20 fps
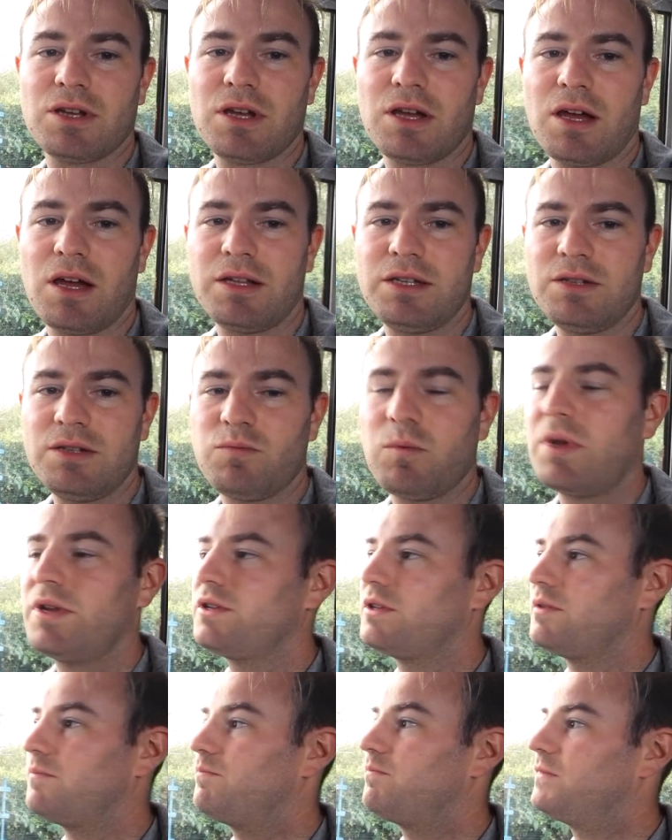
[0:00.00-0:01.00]
I did
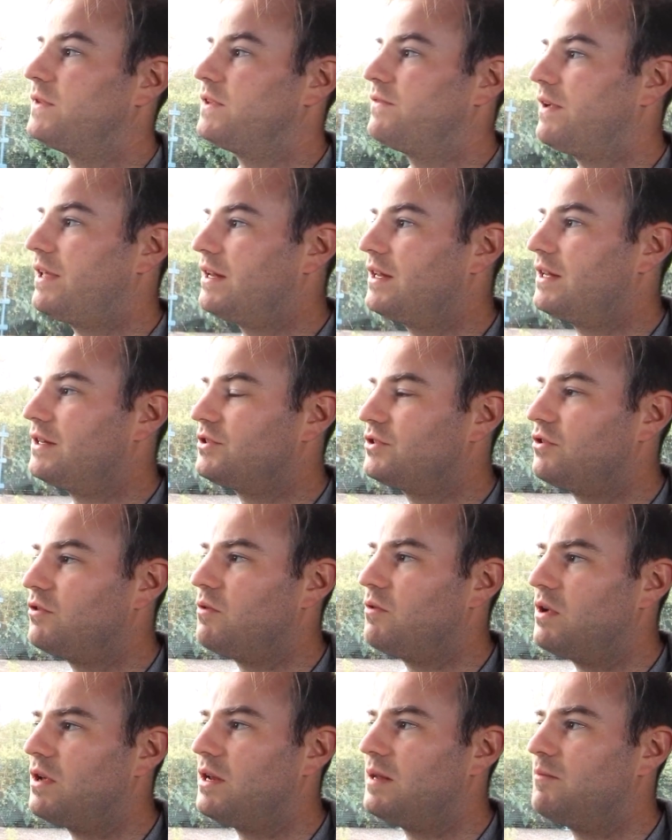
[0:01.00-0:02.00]
wonder, the fact there's
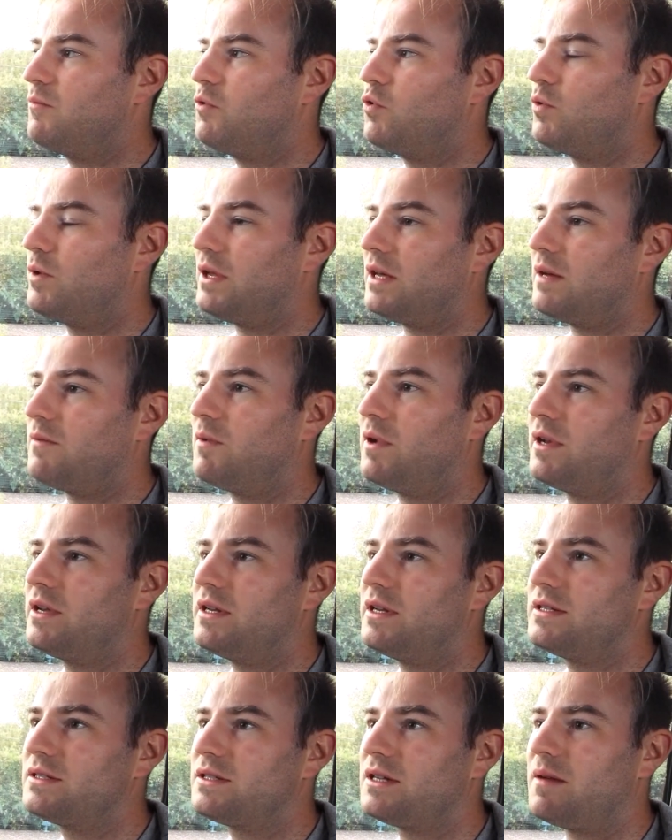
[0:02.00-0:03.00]
two early morning and one at
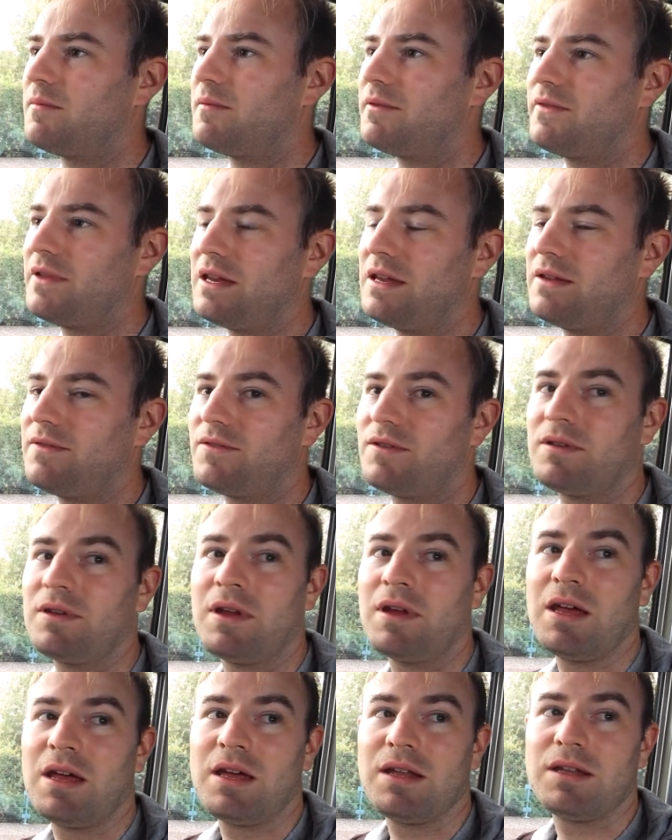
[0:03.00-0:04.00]
this time, if any of
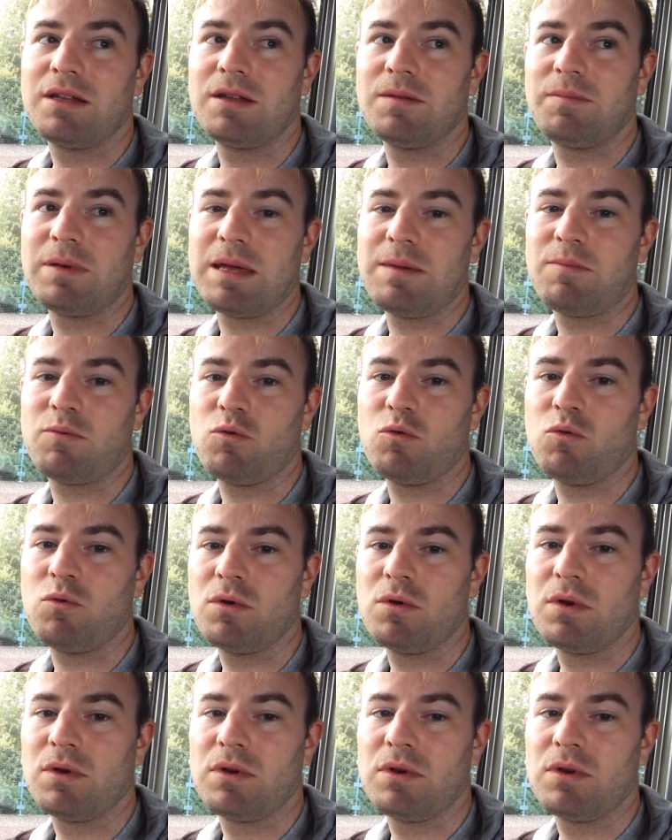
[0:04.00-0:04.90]
the people